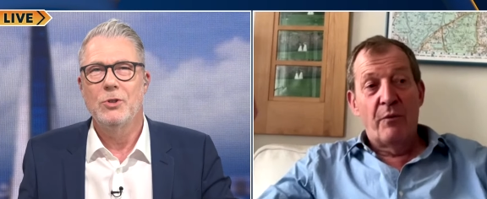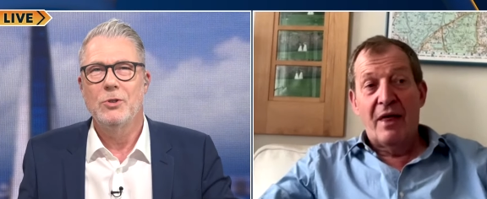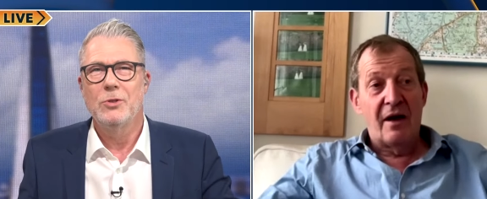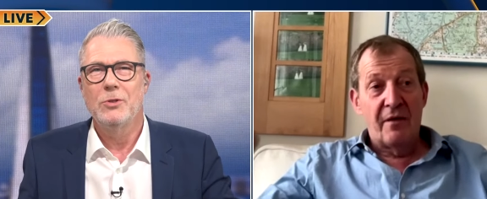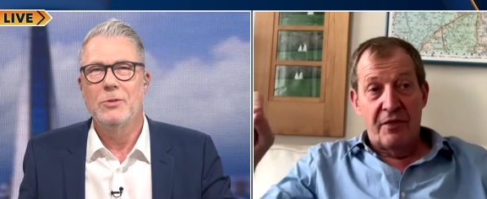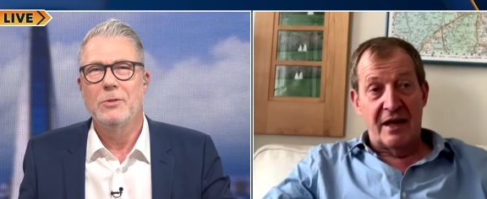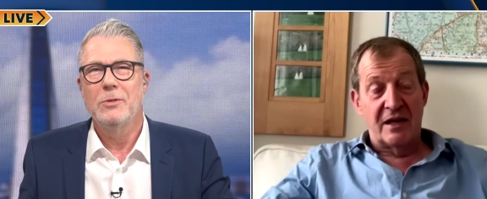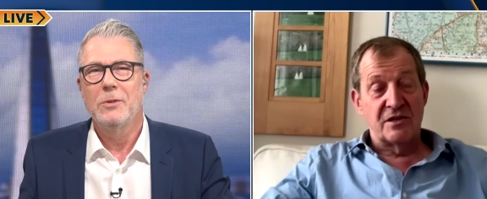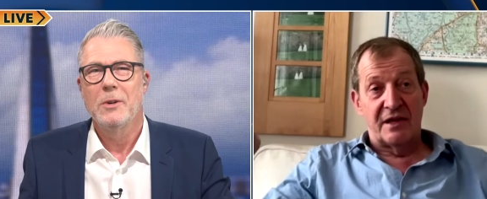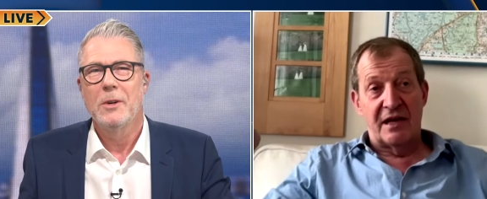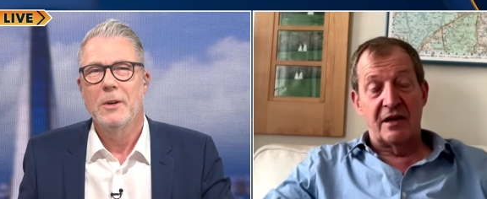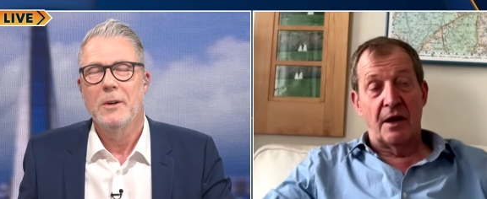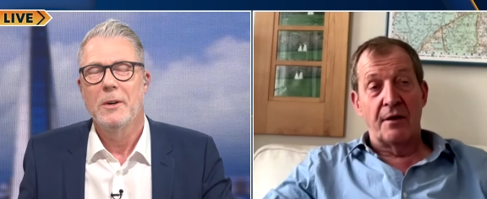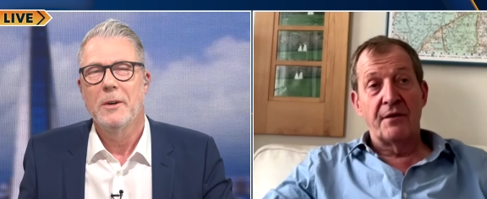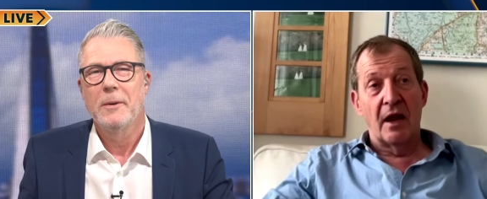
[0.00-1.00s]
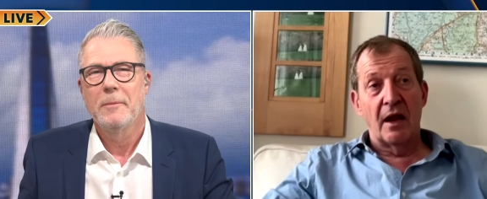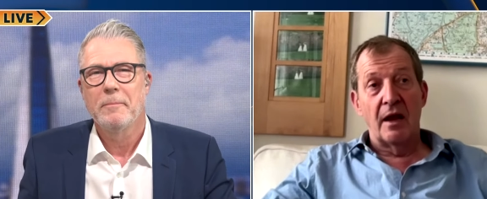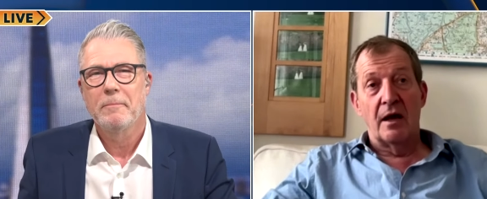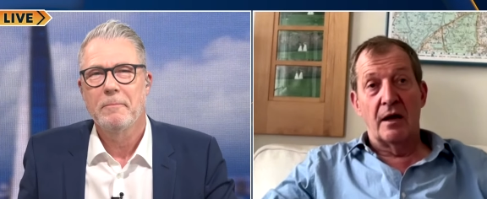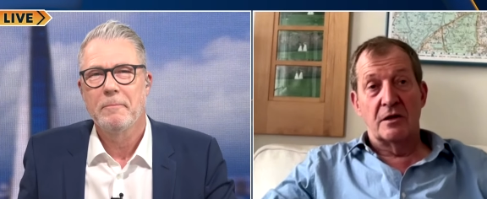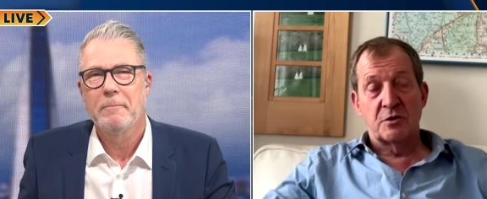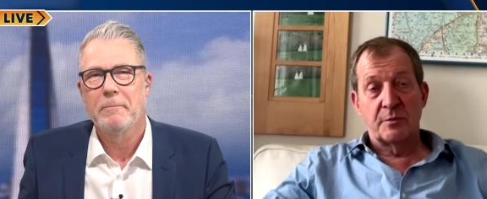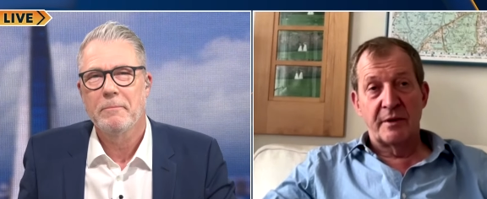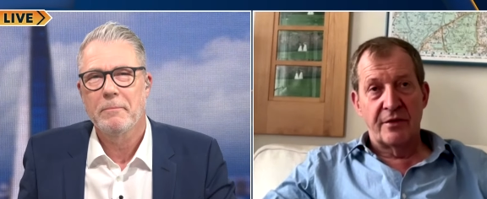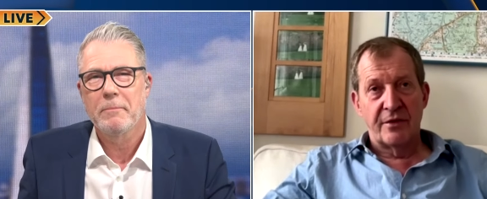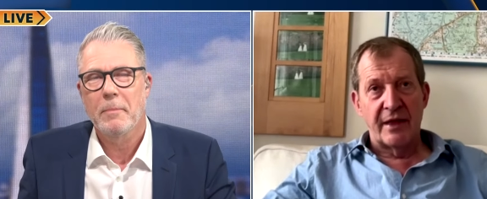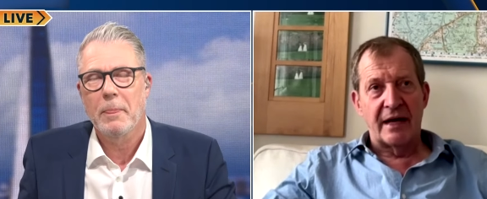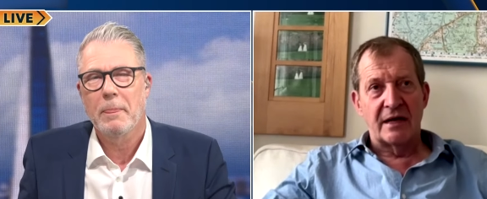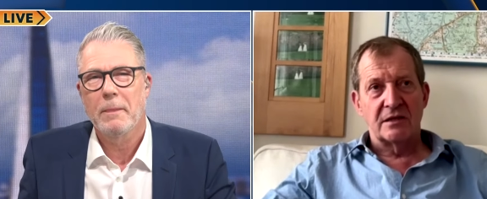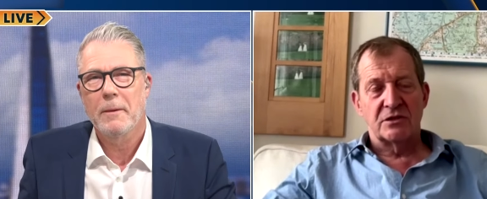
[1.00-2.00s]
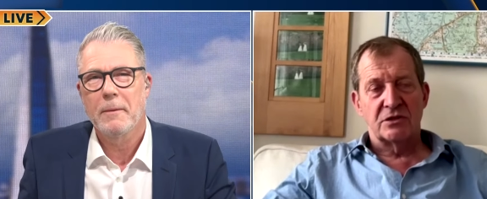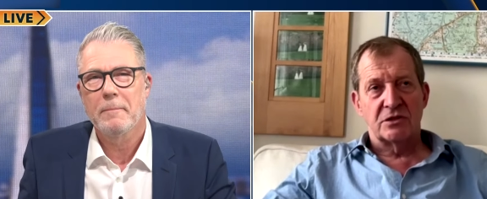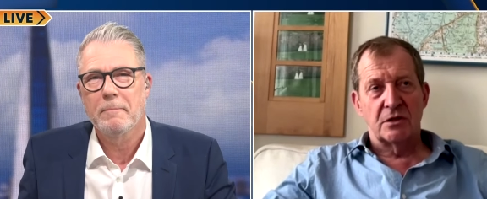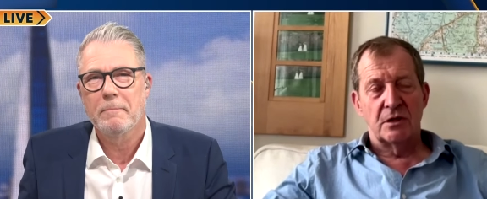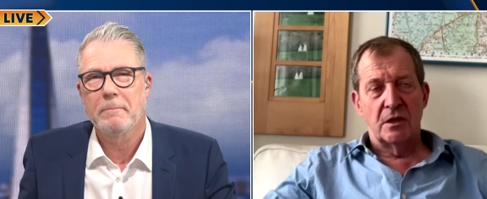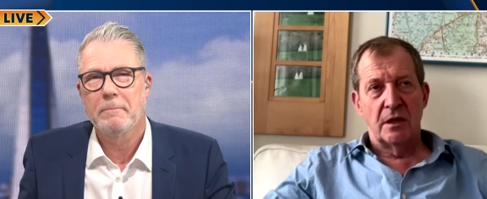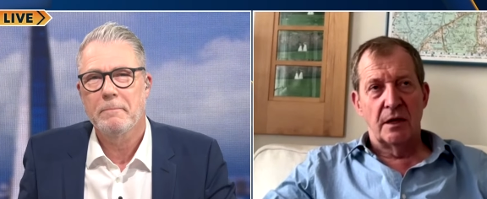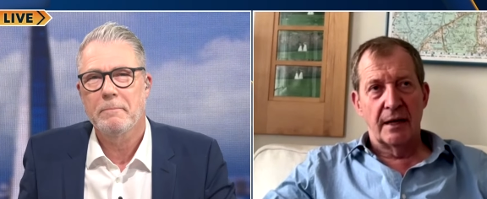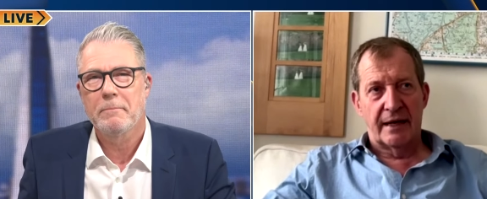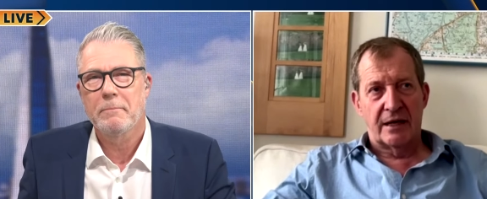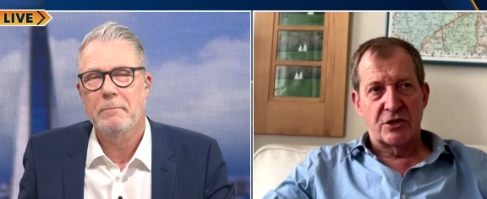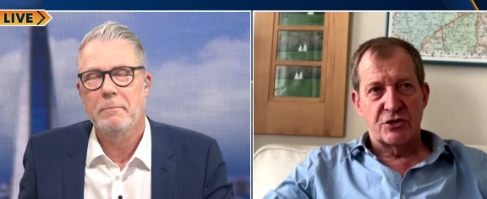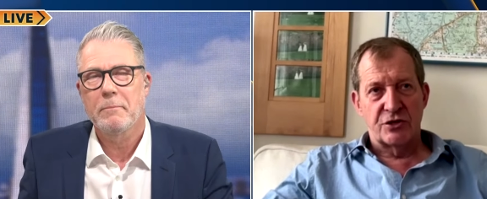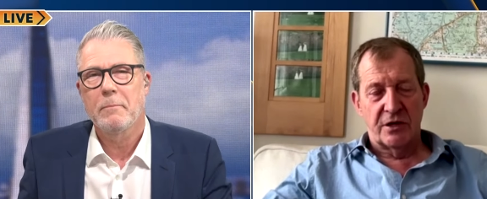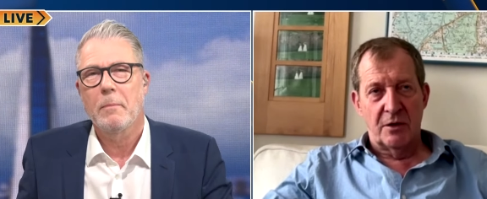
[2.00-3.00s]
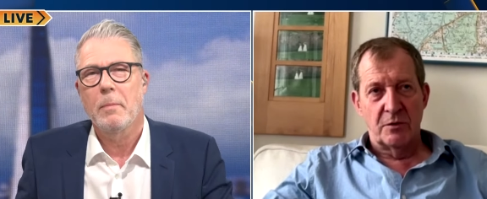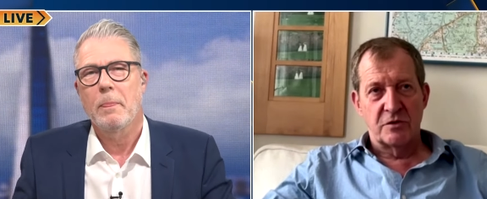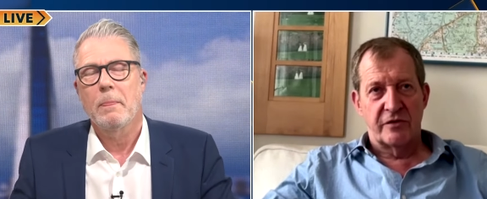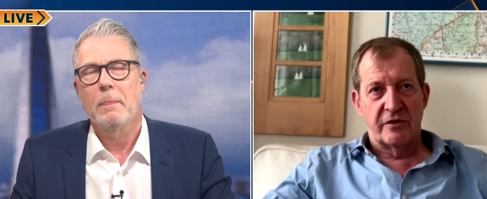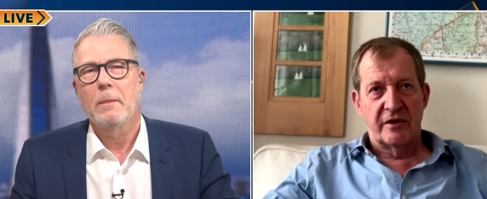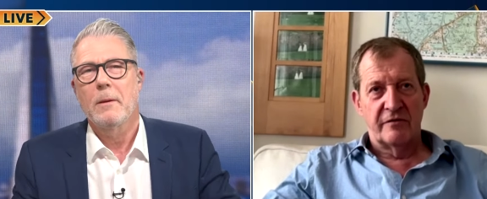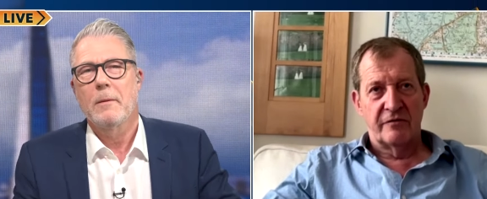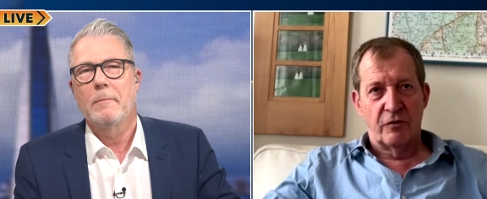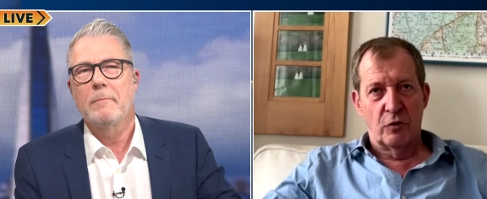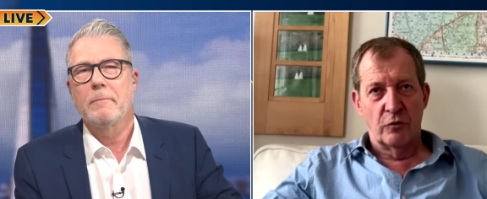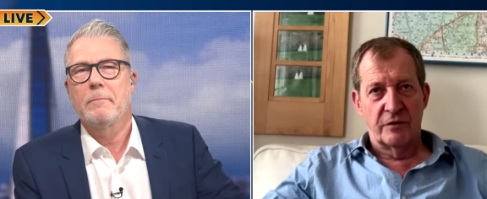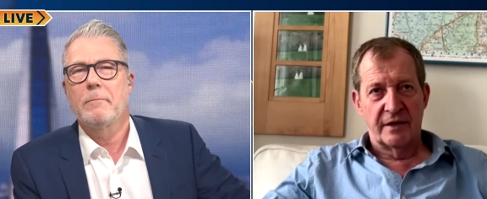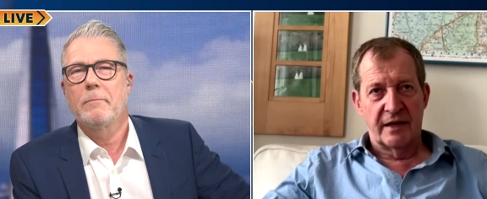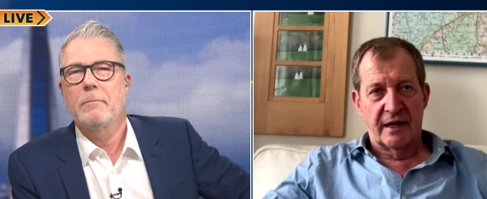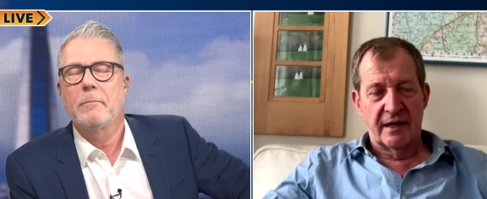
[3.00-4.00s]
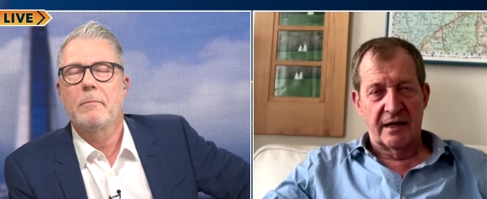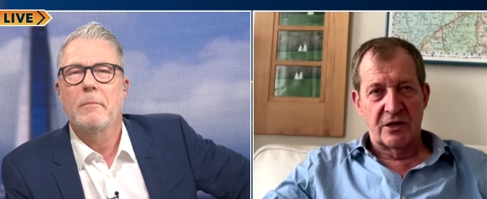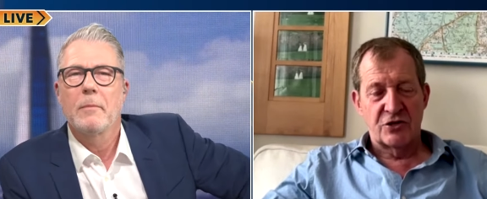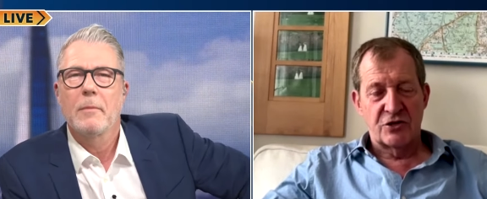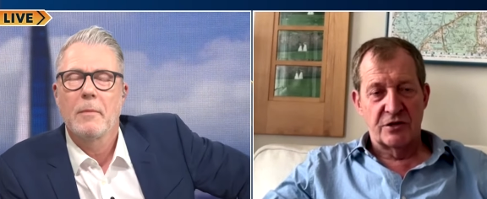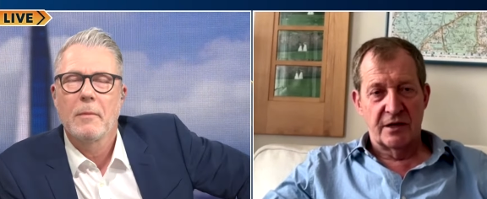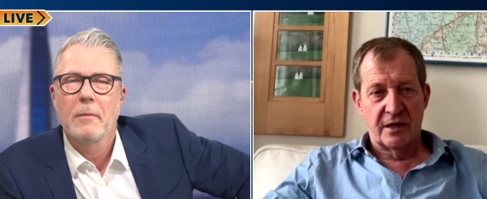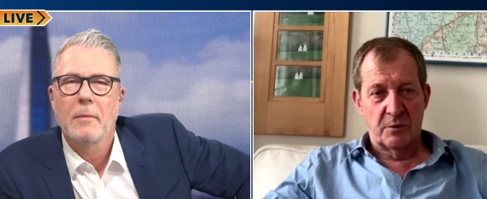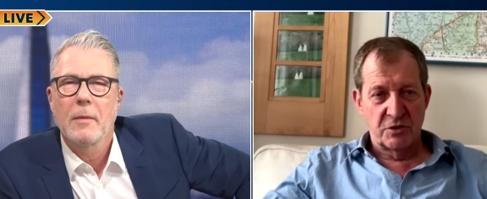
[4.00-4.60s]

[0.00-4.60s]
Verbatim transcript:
Speaker 1: that underlines... I mean, that election, I was very involved in that election. I